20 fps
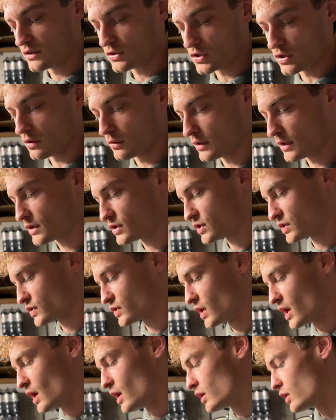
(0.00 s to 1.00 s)
So they're just
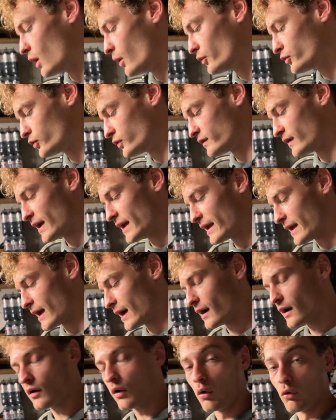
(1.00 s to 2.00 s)
going to take
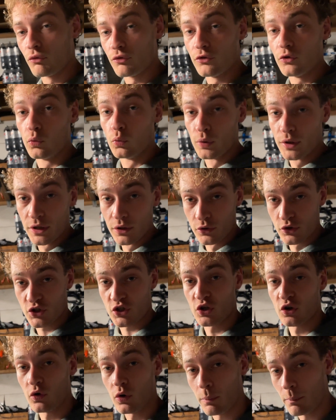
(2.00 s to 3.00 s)
care of the wheels,
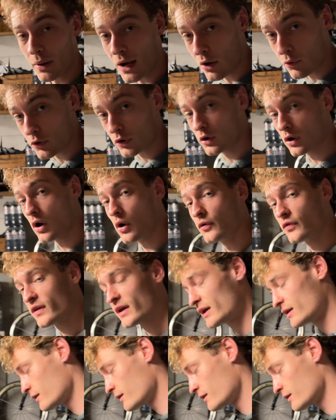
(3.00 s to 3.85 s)
you know, the powder coating,